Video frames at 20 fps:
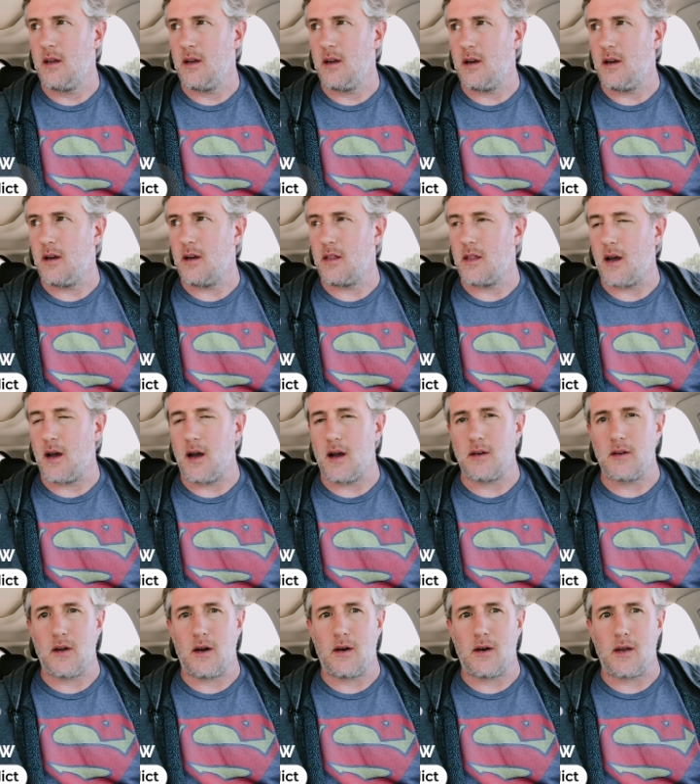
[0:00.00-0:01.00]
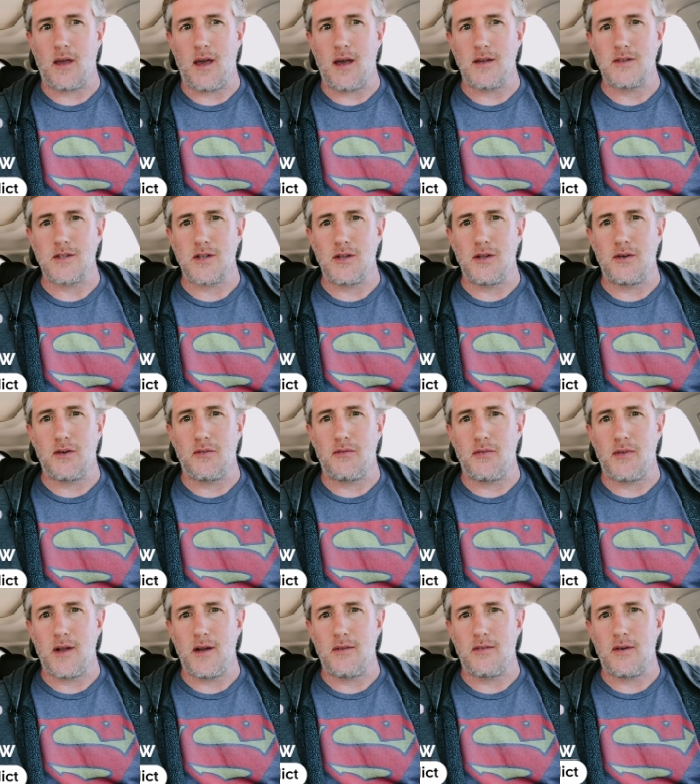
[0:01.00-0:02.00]
The hot dog adds a little
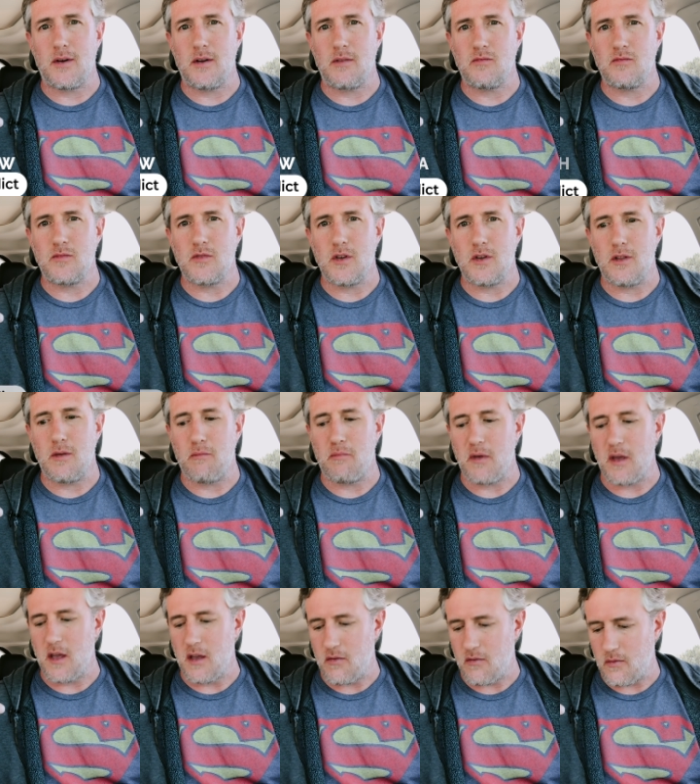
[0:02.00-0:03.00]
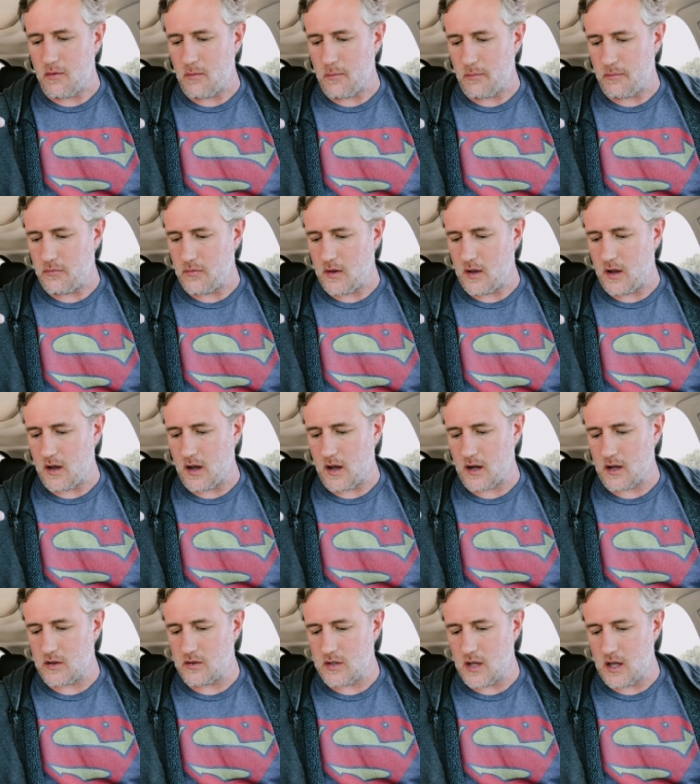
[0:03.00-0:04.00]
flavor to the beef. I
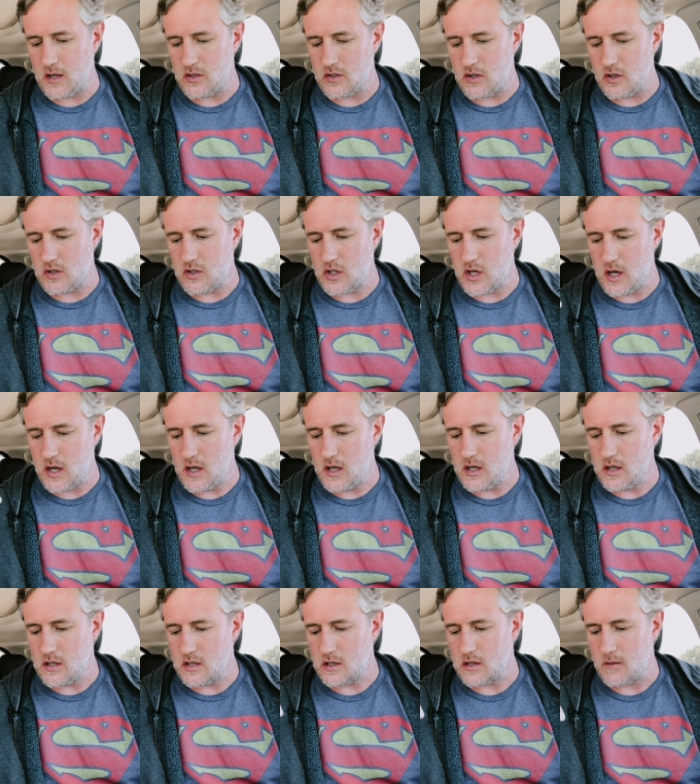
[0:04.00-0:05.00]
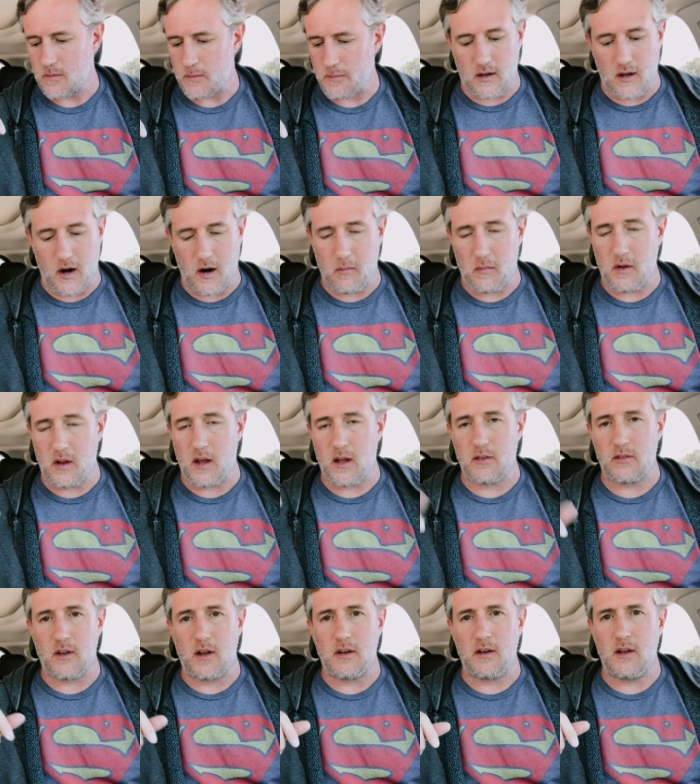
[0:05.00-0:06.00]
can taste the cheese,
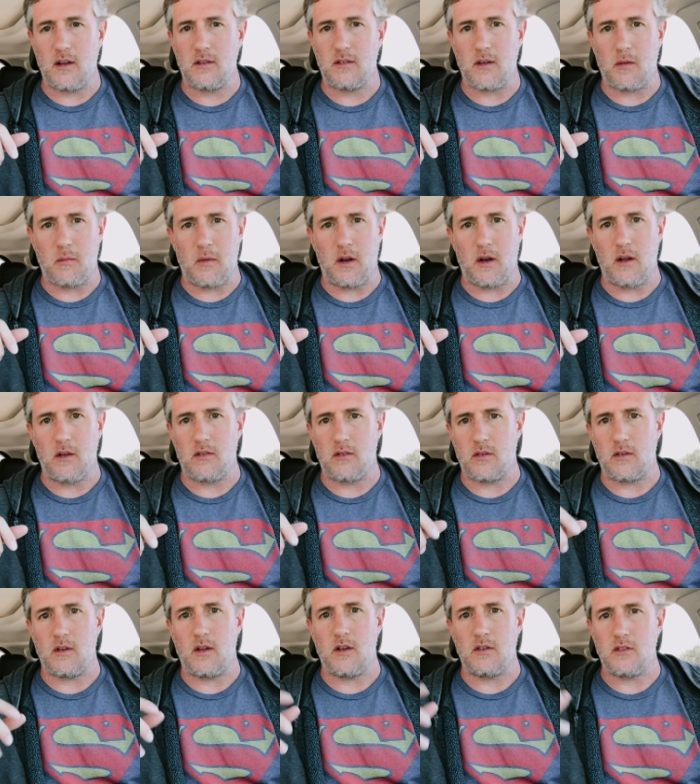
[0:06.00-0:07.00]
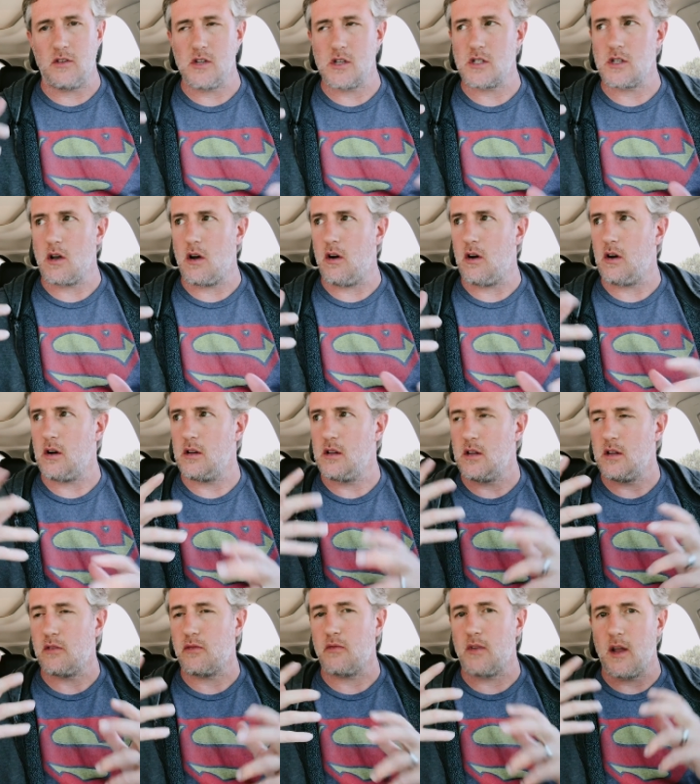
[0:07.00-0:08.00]
caramelized onions. I mean, it's just all
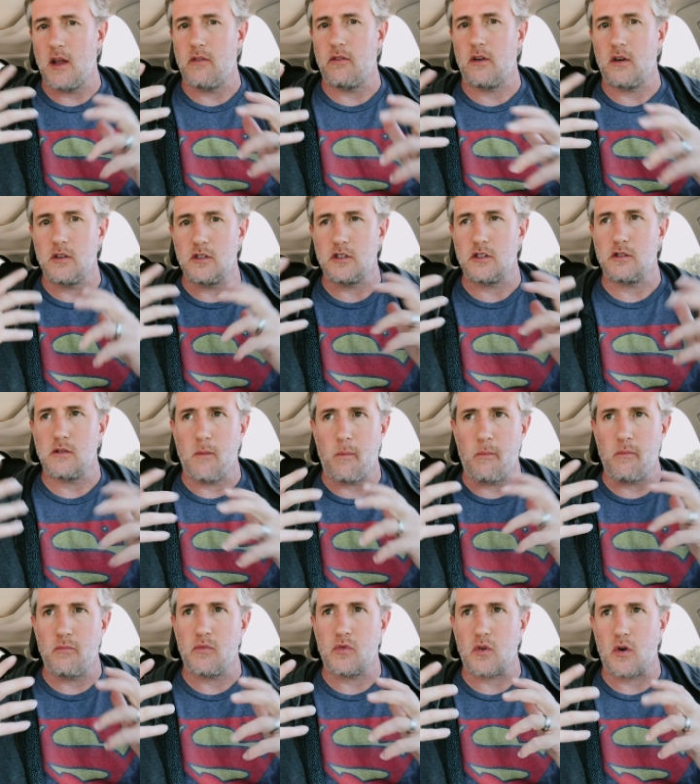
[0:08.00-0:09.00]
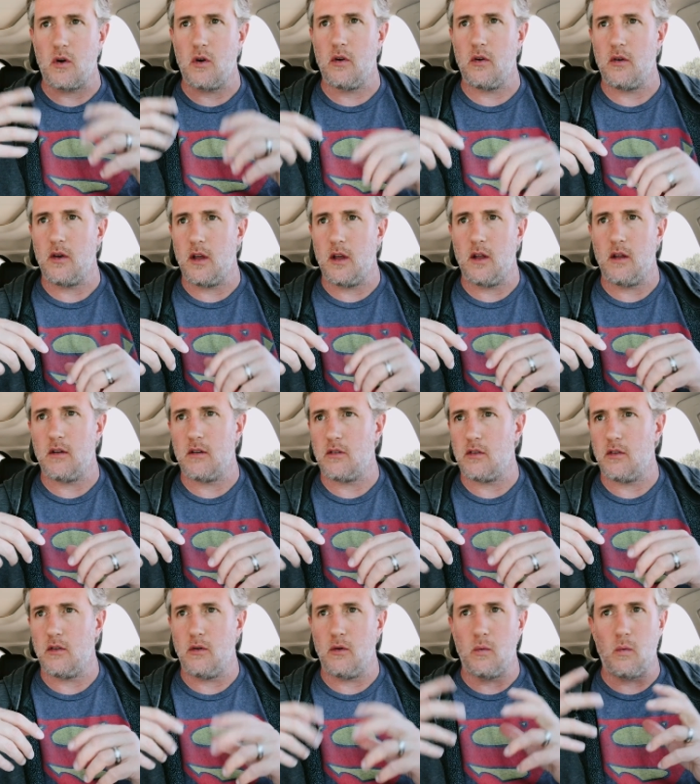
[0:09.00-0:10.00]
these flavors thrown
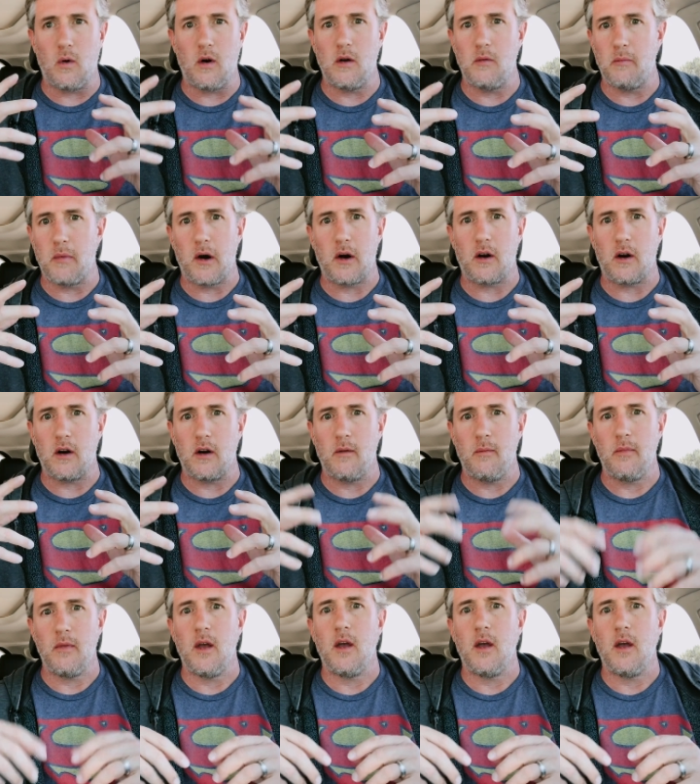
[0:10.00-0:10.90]
into one burger.